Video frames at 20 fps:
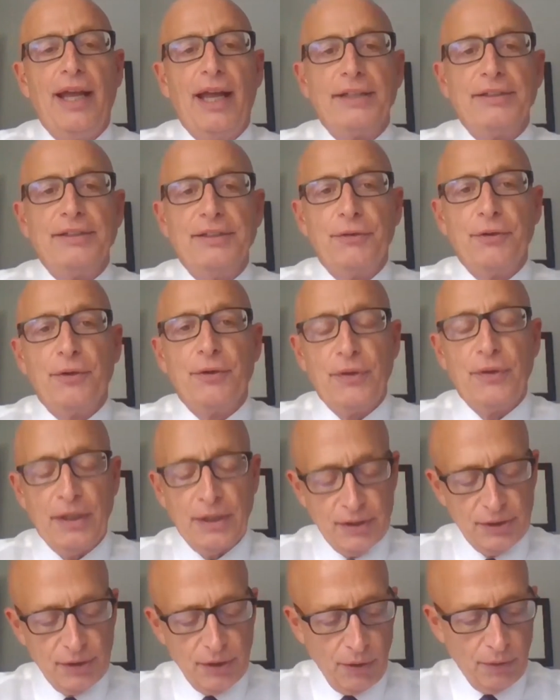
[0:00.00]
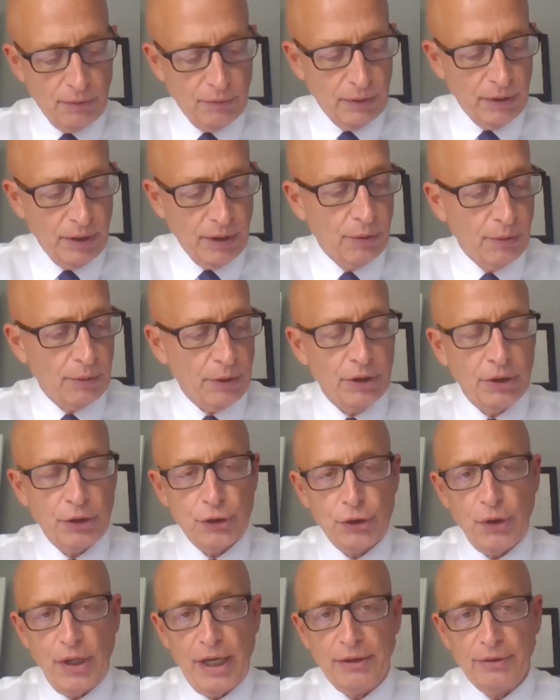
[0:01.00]
on different things. We're going
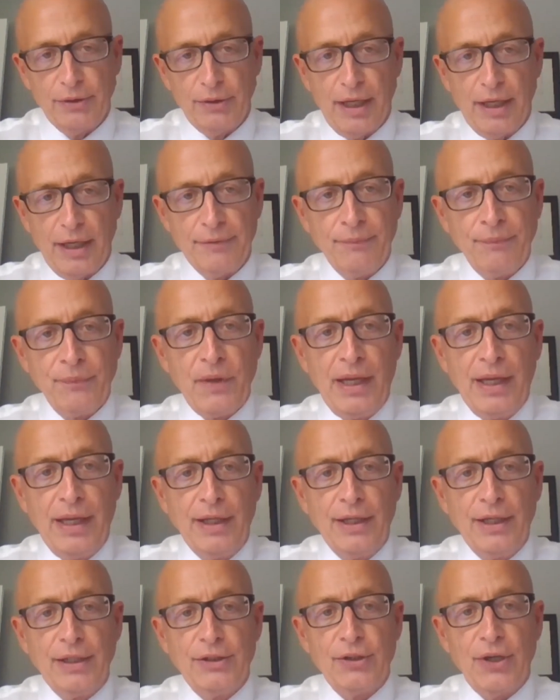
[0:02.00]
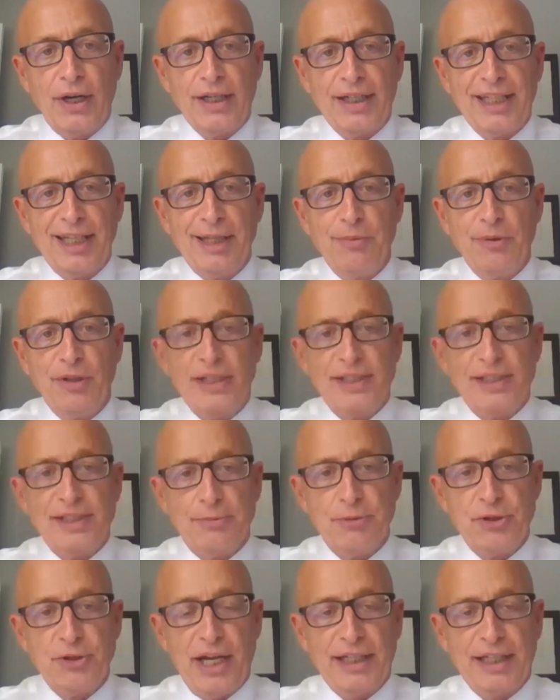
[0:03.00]
to try to keep it as
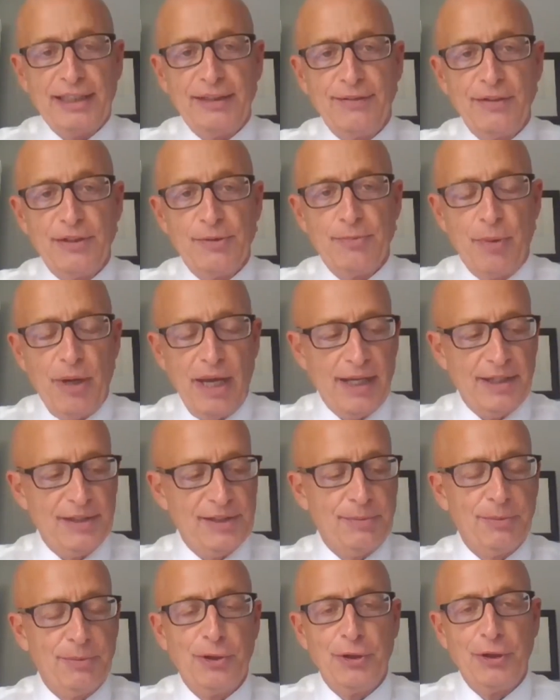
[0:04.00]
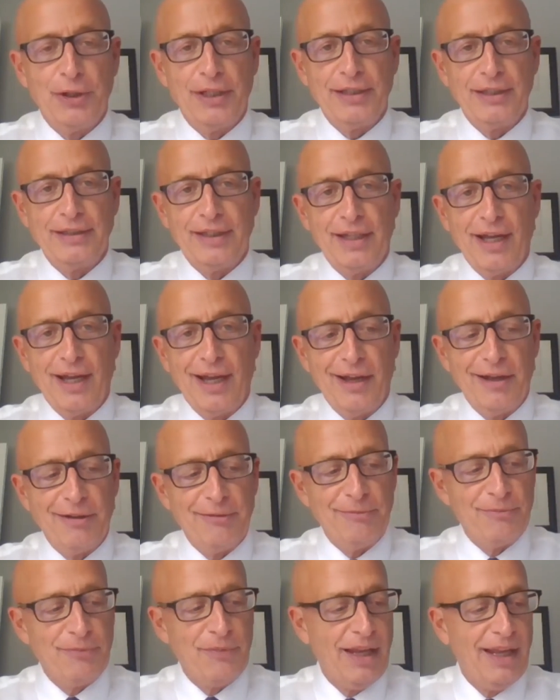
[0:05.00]
objective as possible. And I
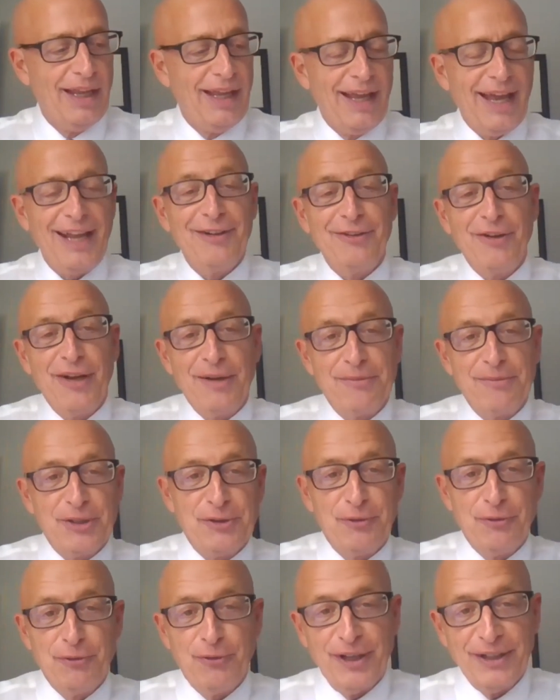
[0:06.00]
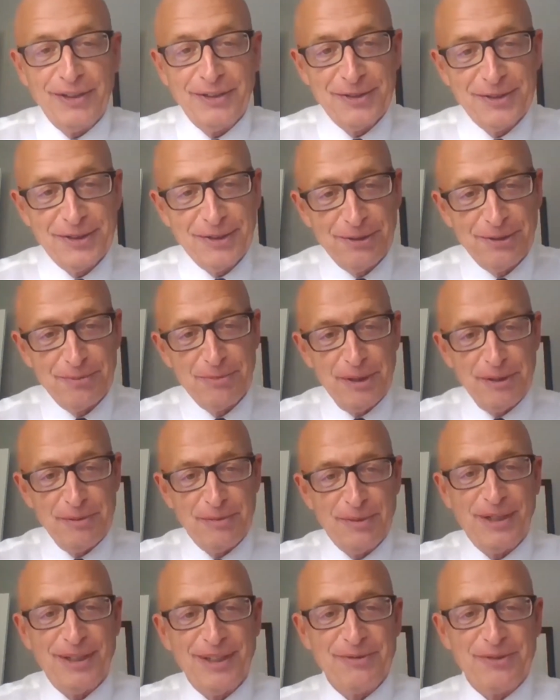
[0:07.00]
don't know how much fun it's going to be,
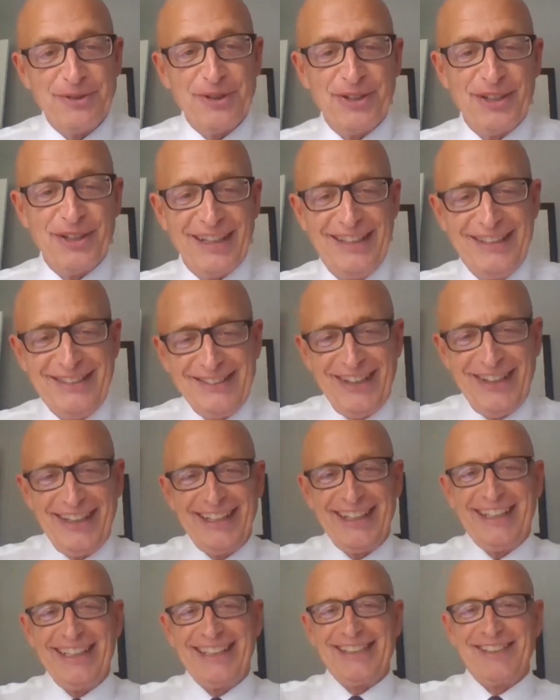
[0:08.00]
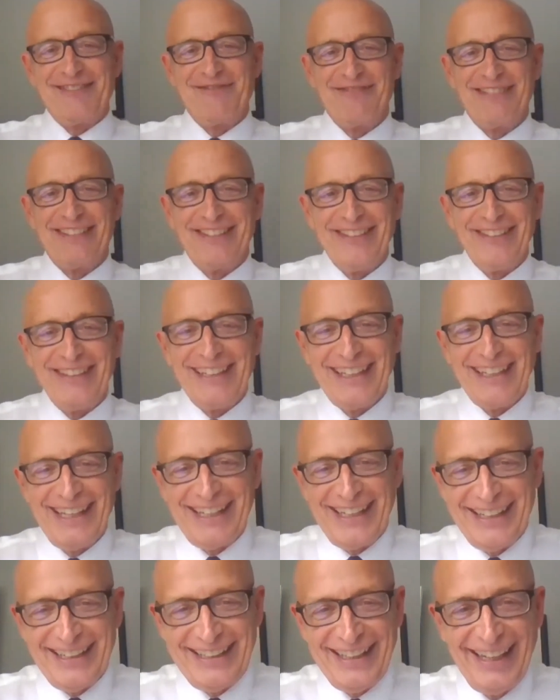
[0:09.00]
but we're going to try to get some
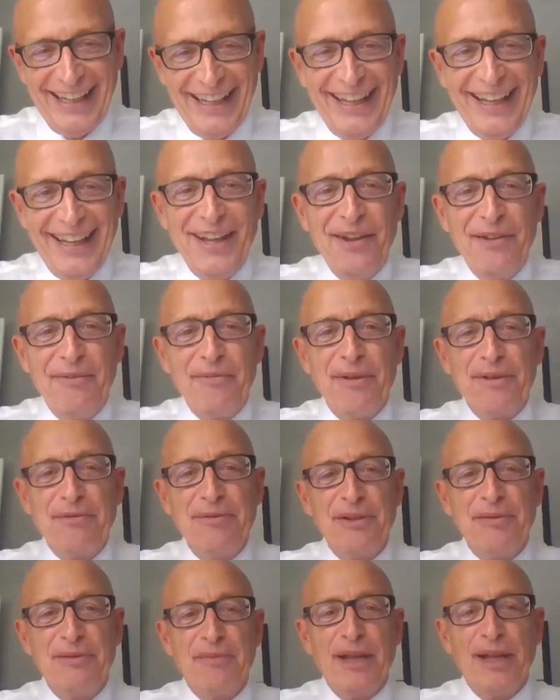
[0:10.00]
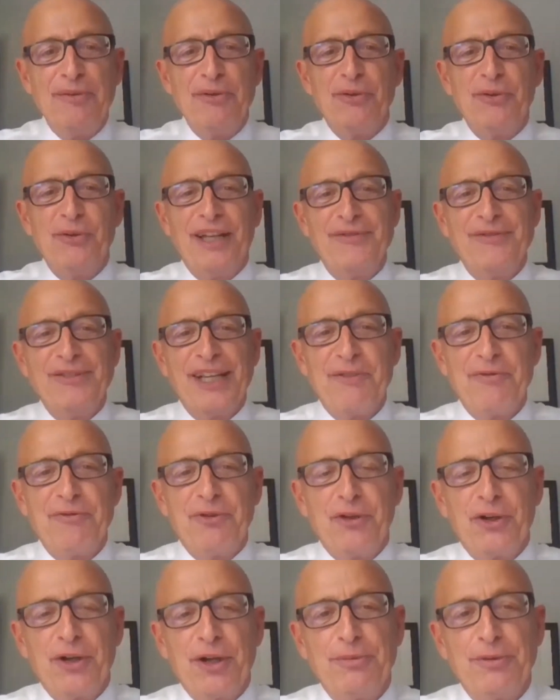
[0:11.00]
learning. maybe we'll have time
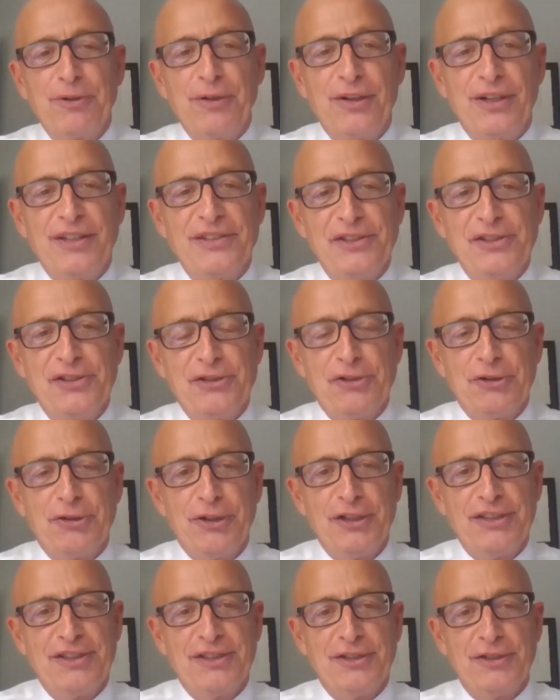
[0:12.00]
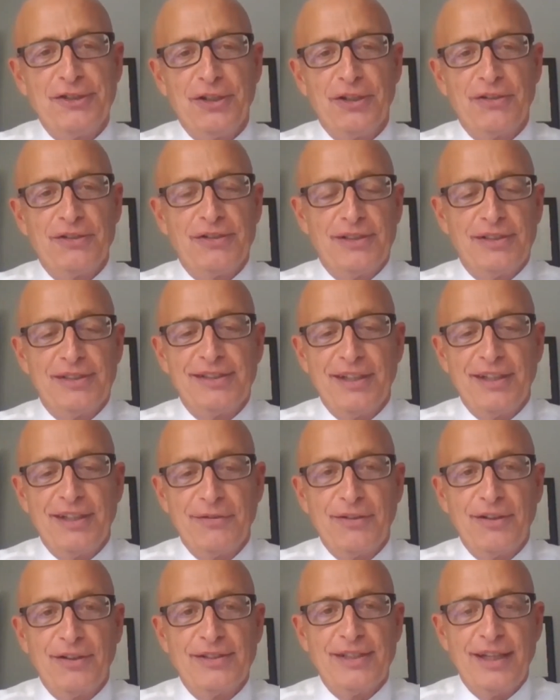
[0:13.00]
for a couple crazy stories and jokes and
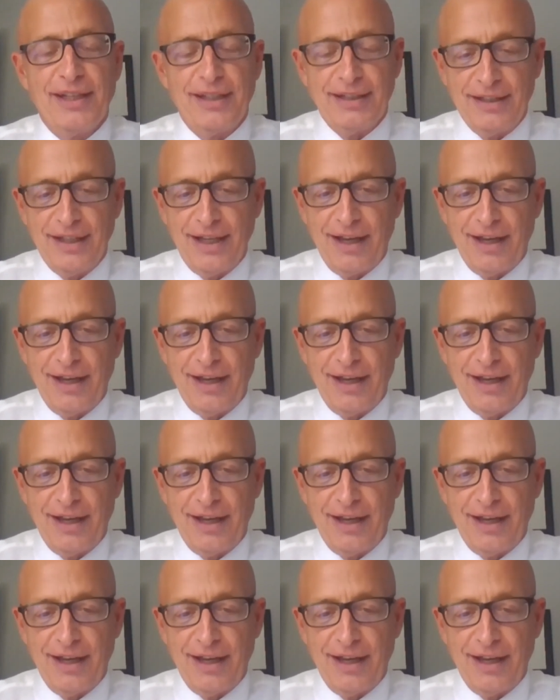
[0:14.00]
stuff, because there's